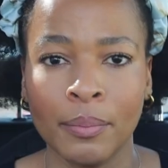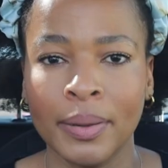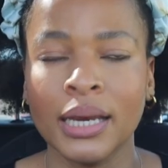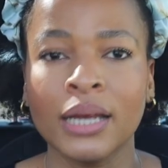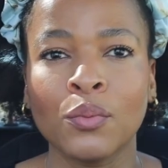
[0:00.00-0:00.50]

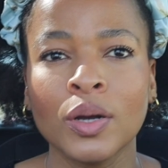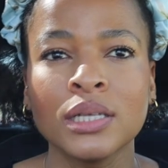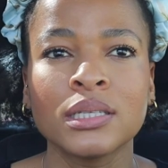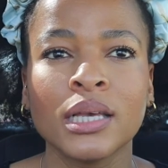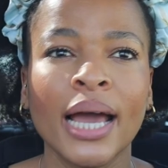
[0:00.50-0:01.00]
but it
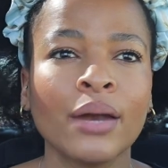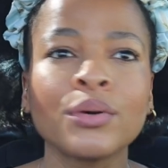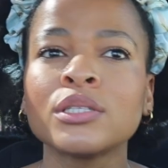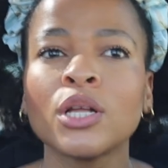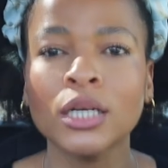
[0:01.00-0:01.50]
was
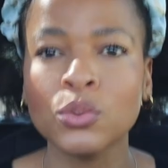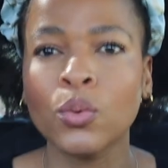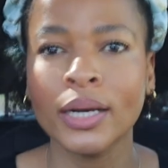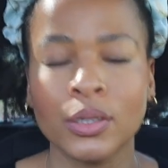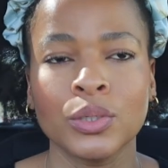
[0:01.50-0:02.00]
not
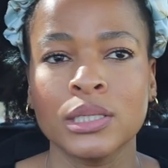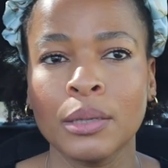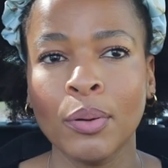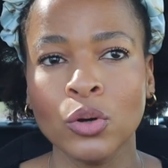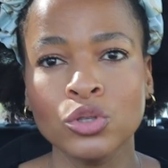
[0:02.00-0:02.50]
what it was
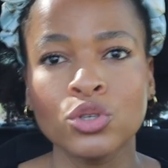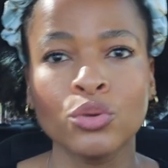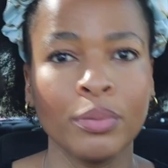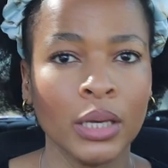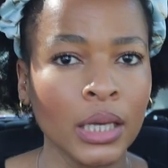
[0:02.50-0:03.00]
supposed
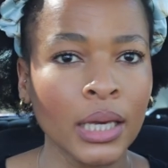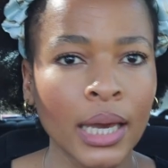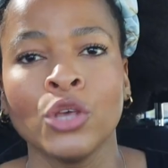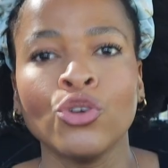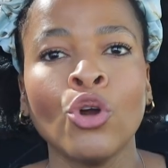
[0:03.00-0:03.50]
to
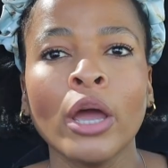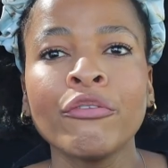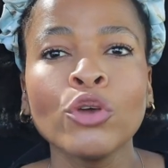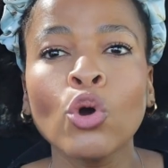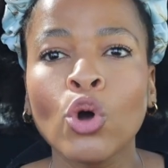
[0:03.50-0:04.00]
be. You know,
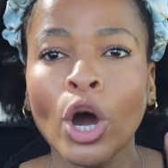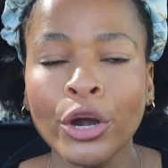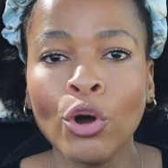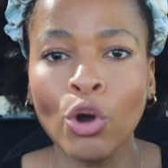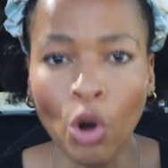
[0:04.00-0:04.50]
if you're
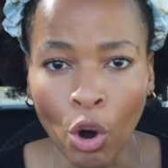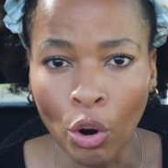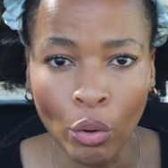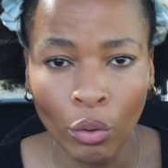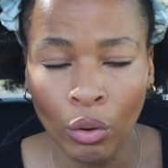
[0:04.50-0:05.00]
gonna
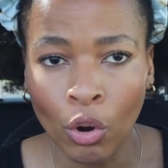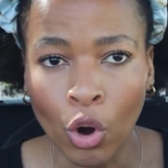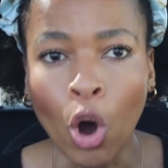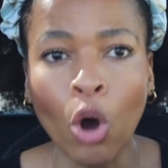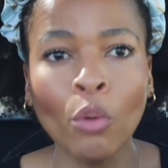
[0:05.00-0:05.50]
go
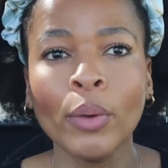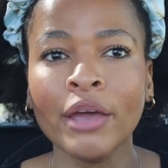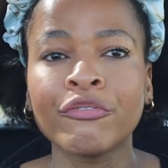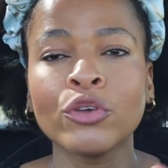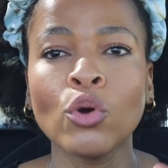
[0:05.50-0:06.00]

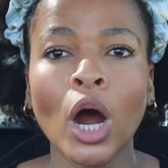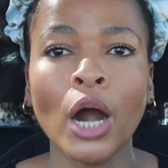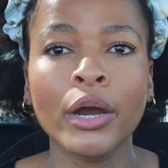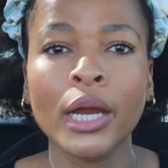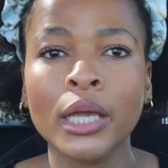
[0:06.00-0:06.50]
if you
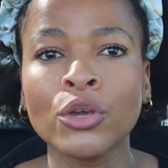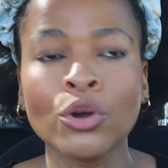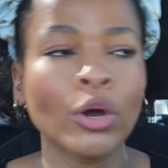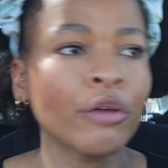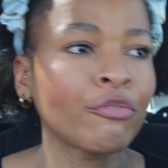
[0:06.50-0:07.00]
are, you
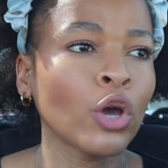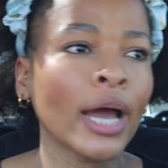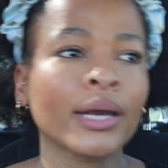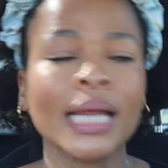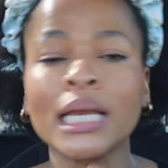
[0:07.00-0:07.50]
know, if you
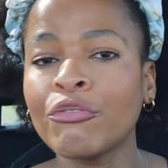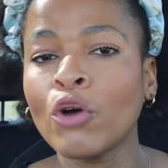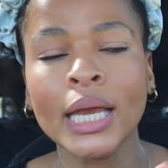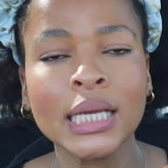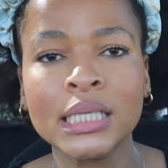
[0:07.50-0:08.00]
are ready
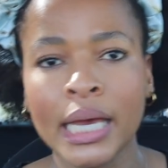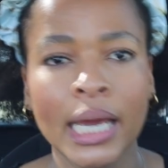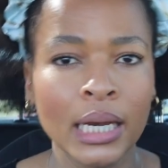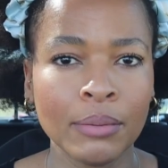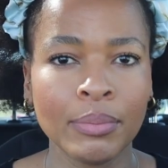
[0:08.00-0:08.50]
for any
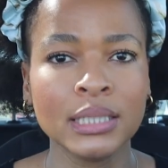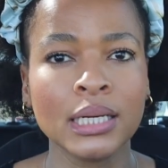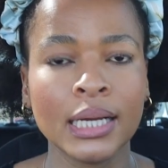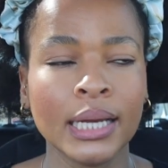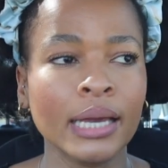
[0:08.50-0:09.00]
10,
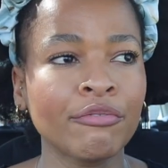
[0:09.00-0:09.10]
basically.